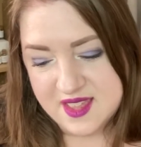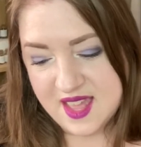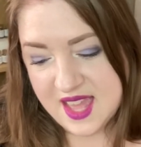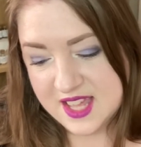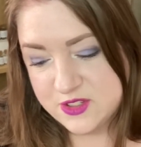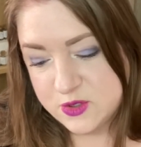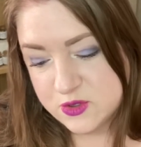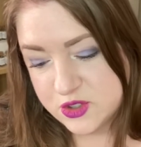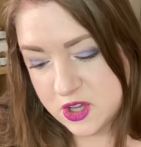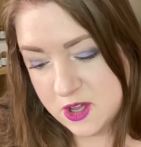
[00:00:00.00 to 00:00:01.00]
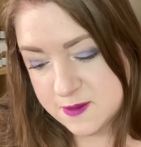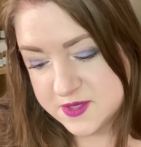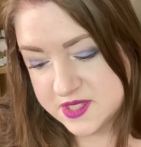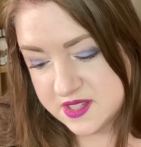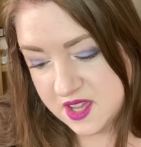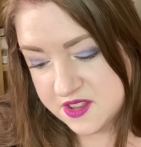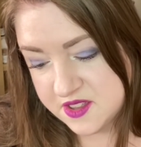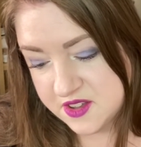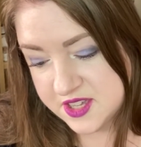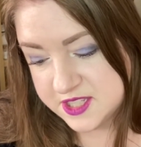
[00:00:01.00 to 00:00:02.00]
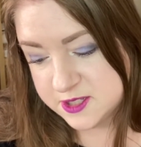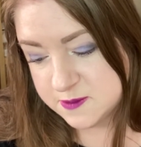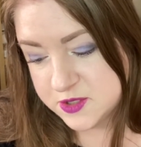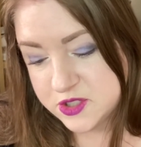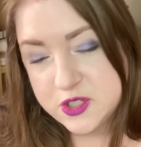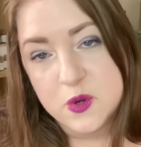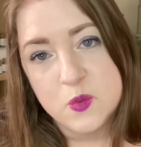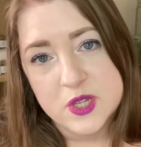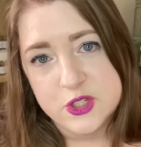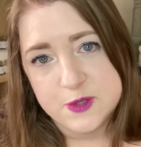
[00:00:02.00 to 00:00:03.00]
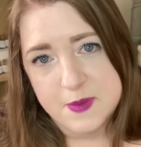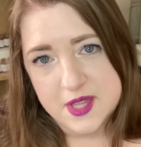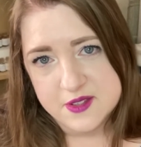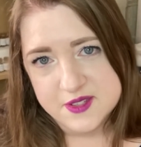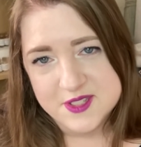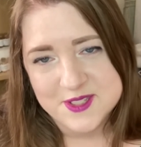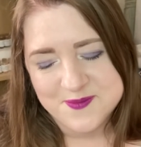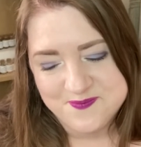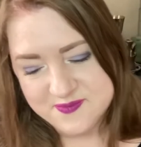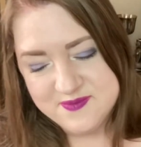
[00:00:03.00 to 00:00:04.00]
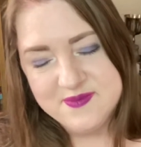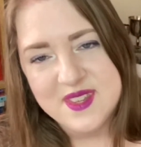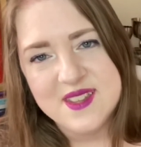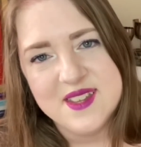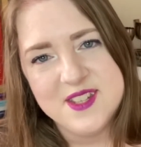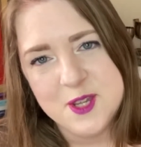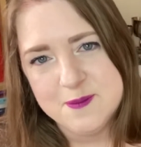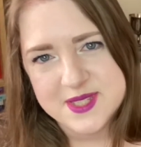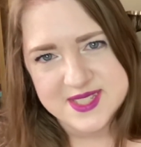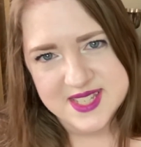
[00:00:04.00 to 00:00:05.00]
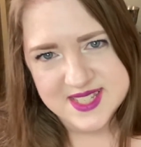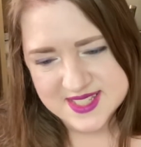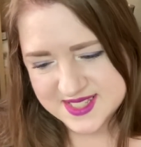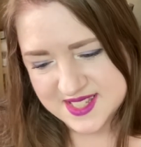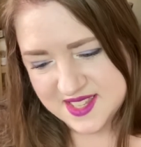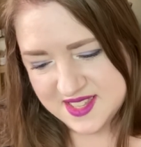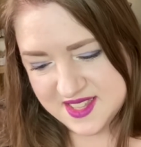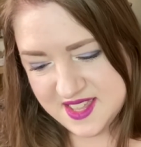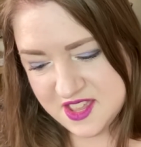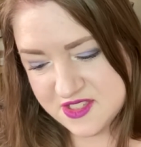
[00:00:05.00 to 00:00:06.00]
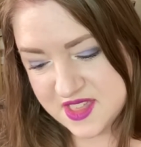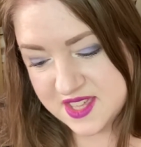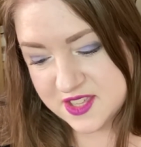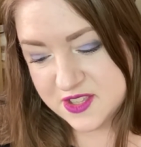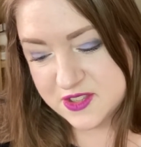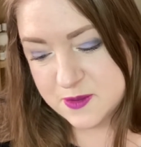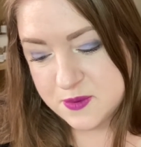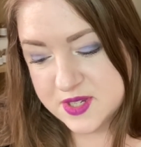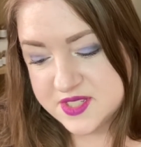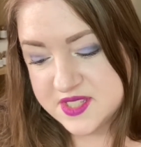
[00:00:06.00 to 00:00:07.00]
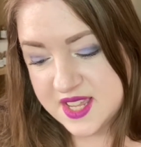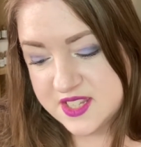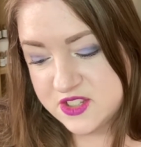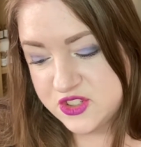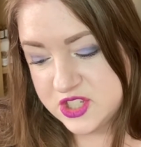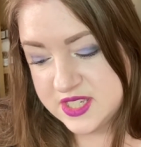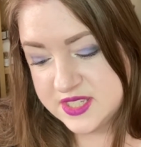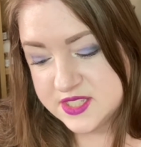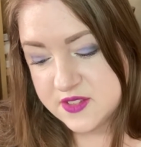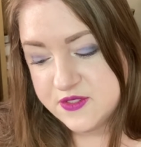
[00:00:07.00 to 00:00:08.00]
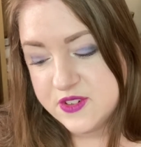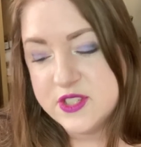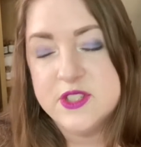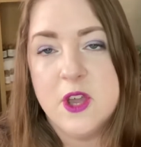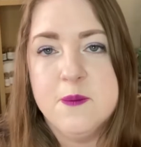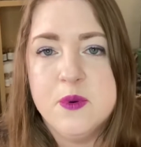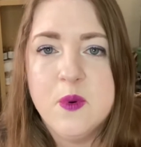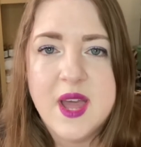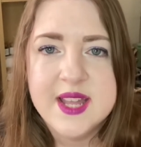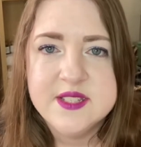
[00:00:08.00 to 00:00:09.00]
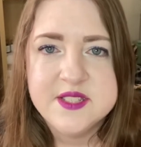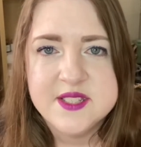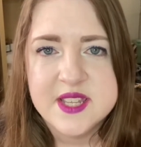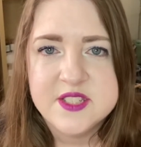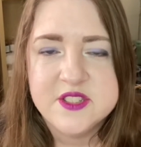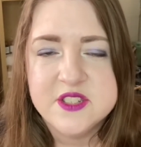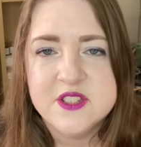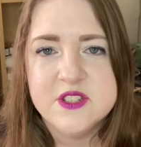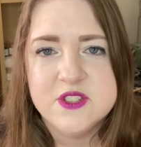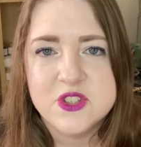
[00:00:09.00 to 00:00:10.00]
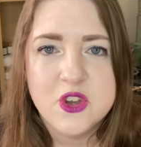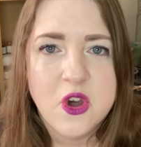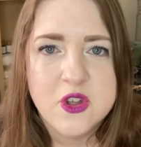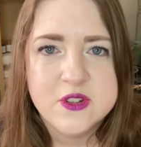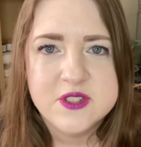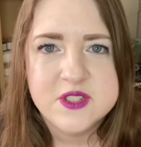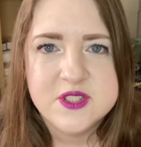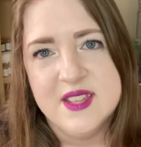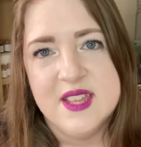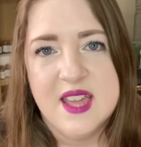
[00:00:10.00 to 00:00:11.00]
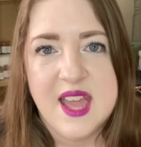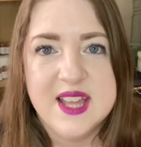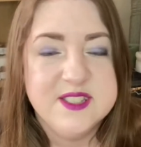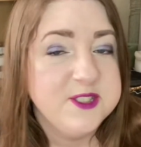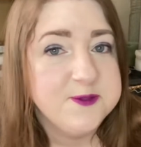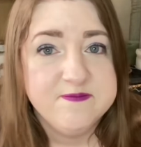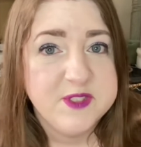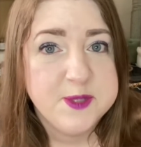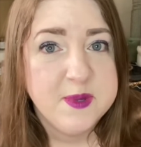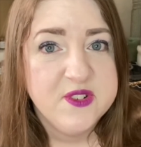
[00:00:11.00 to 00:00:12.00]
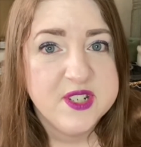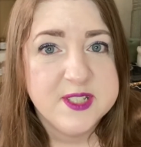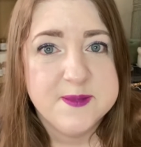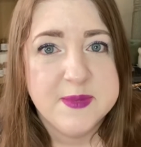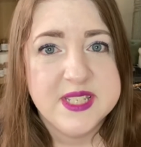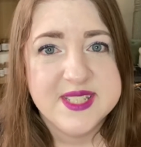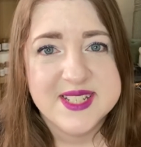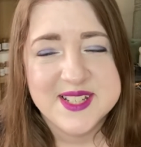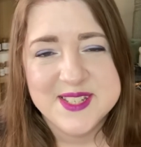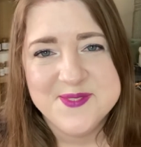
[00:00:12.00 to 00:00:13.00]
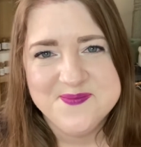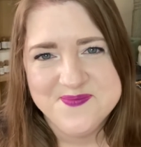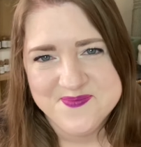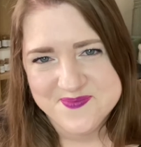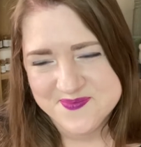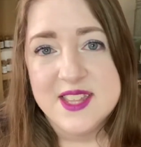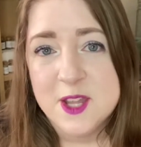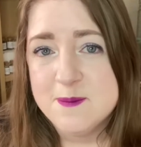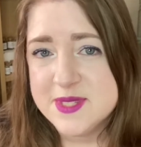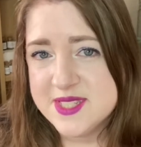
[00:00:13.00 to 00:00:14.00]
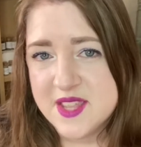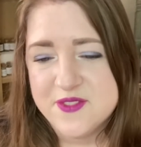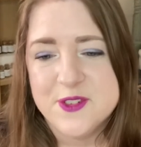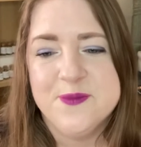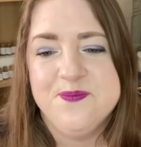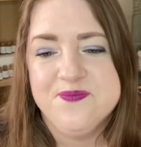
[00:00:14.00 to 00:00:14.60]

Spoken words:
add your charms and other items to your witch bells. And number six, thank the present energies, for example, ancestors, gods, and spirits, basically. And number seven,